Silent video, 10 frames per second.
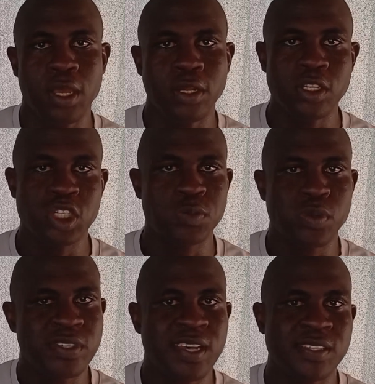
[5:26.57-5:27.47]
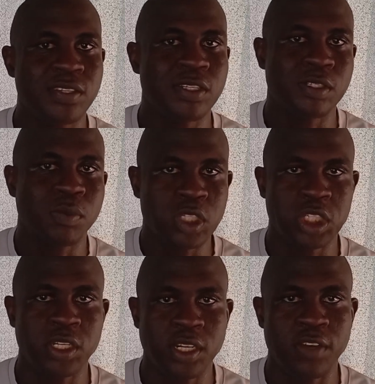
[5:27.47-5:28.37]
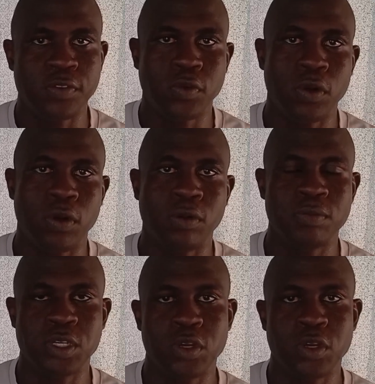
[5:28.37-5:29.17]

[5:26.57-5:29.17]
not just protecting on the emotional level or,